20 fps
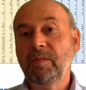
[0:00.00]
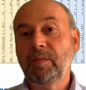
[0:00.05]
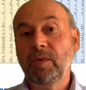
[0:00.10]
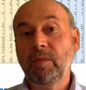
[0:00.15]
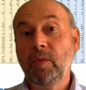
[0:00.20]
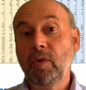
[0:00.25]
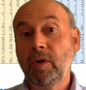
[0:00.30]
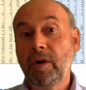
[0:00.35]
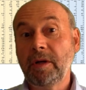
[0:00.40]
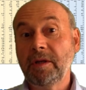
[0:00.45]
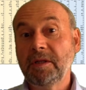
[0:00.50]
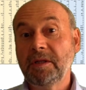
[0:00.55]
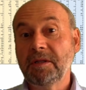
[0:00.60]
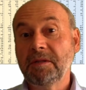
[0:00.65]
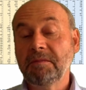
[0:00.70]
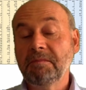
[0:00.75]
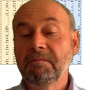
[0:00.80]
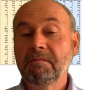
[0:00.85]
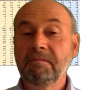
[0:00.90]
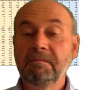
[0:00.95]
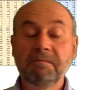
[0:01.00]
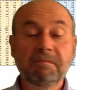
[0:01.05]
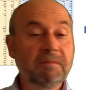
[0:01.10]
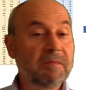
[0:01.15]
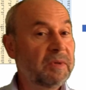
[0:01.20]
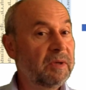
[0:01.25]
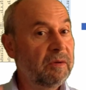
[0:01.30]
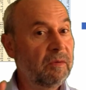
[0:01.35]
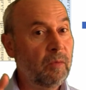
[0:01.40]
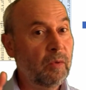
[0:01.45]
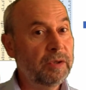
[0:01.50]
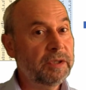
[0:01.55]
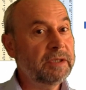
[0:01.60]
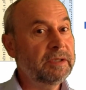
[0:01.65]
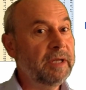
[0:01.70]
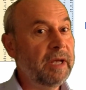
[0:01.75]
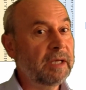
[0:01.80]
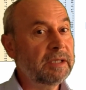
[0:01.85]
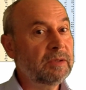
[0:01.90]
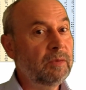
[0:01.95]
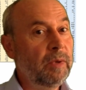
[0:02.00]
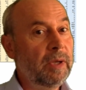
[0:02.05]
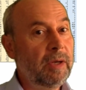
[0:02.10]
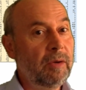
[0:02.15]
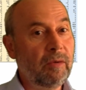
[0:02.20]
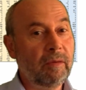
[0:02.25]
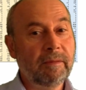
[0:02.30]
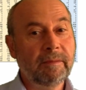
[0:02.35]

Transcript: promoters? Watch next video.